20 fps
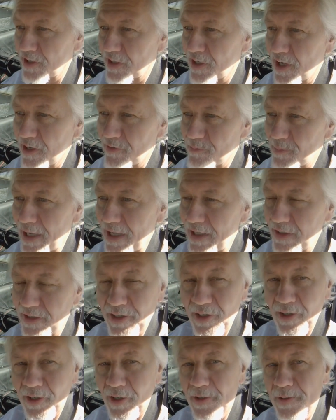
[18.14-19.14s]
that I met
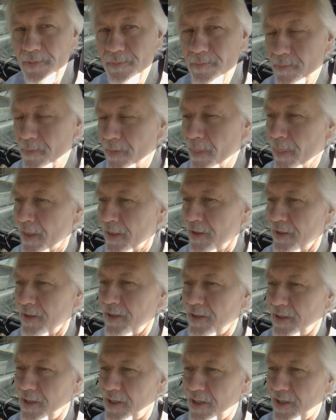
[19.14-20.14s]
here.
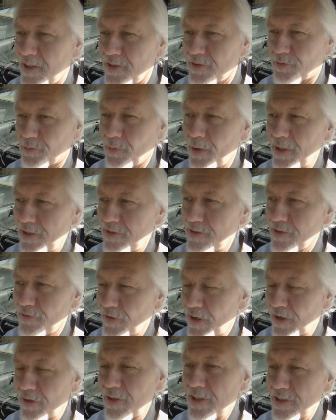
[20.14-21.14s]
He's written a
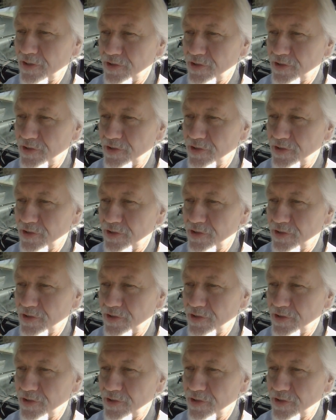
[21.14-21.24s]
very